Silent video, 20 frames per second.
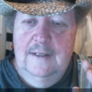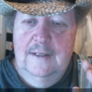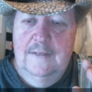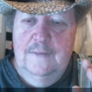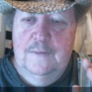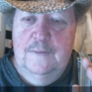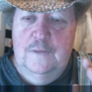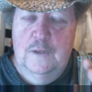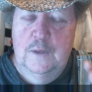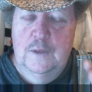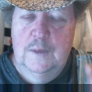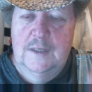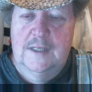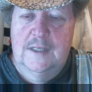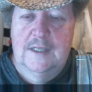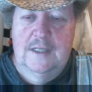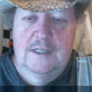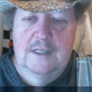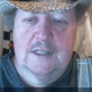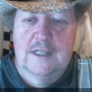fluids
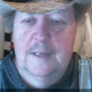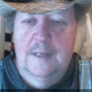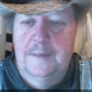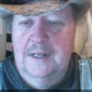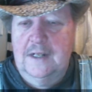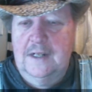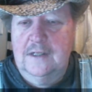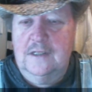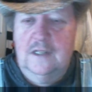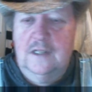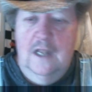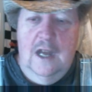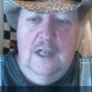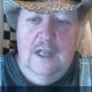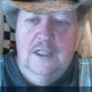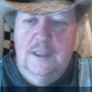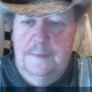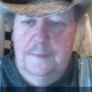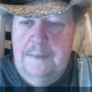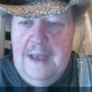in your stomach are
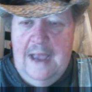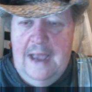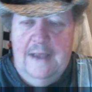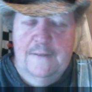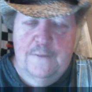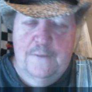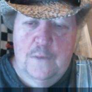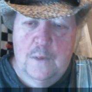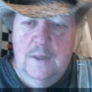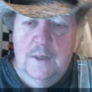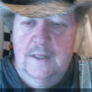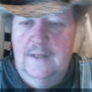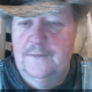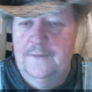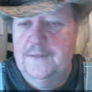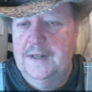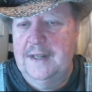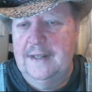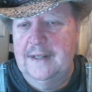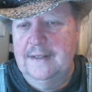sloshing back and forth if
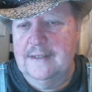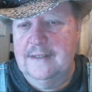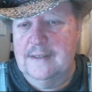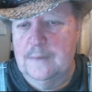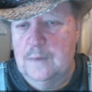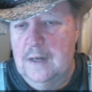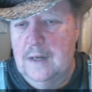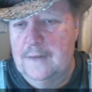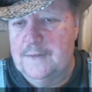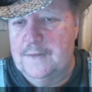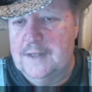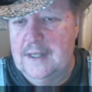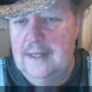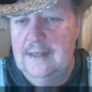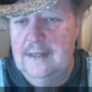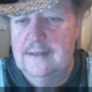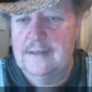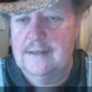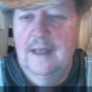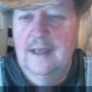you're hitting some rough
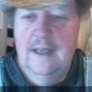seas,